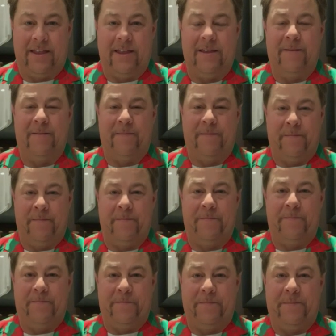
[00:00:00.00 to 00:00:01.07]

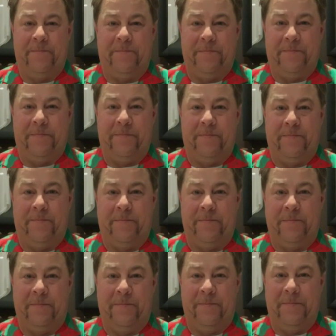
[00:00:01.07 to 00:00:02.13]

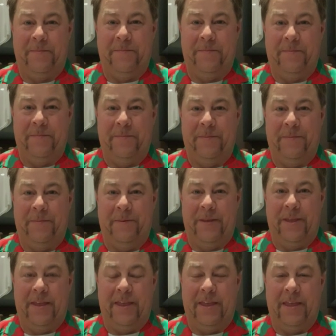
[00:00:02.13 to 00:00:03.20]

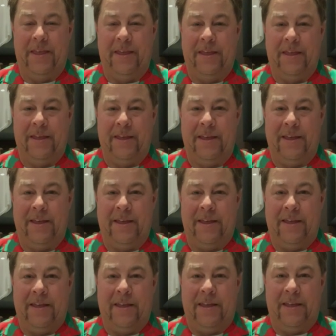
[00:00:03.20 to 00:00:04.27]

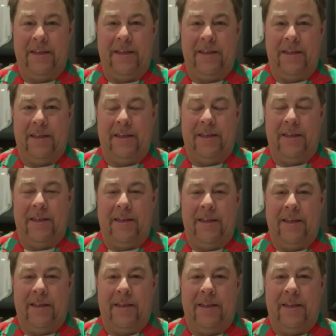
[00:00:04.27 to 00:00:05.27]
No words are spoken by the person on screen.